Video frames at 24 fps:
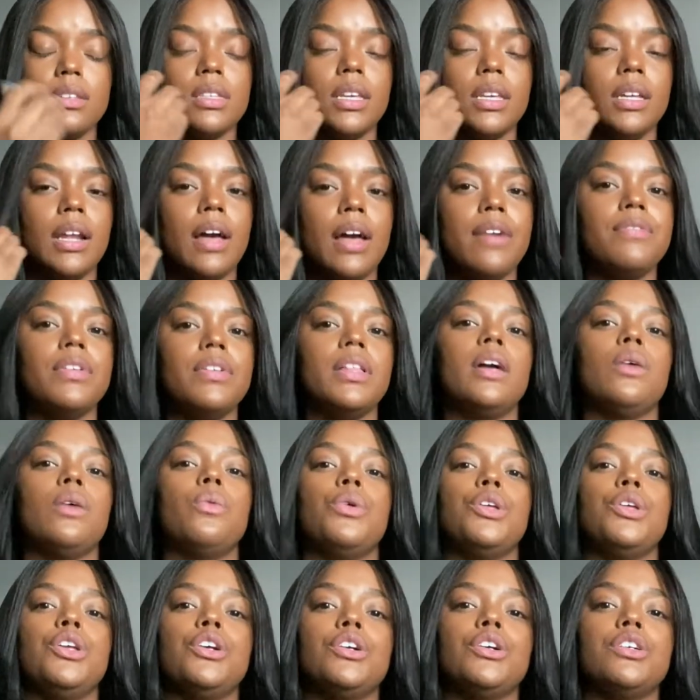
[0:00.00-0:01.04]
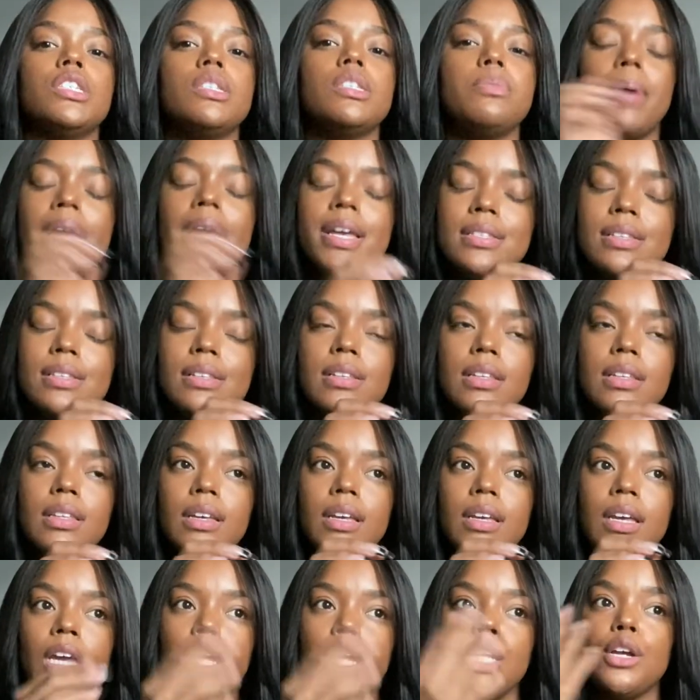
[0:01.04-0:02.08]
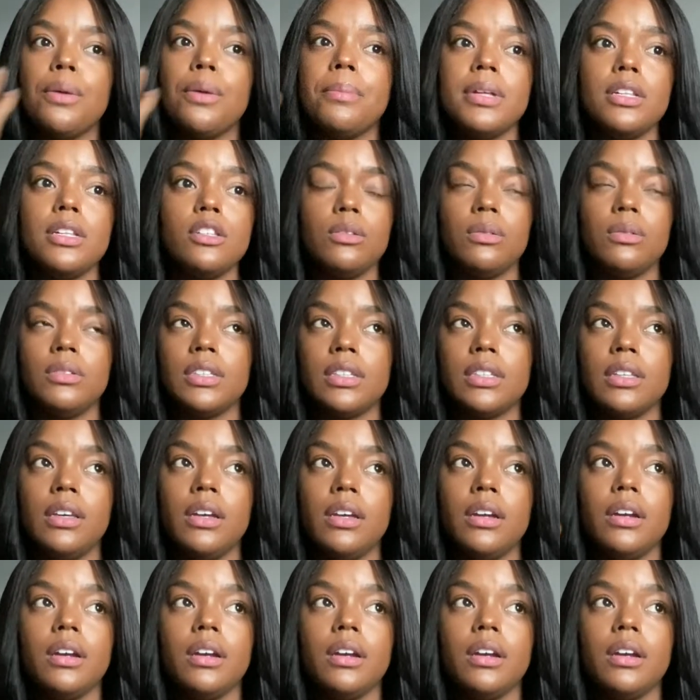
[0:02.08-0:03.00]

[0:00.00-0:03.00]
And I feel like when your space is clean, your mental is clear.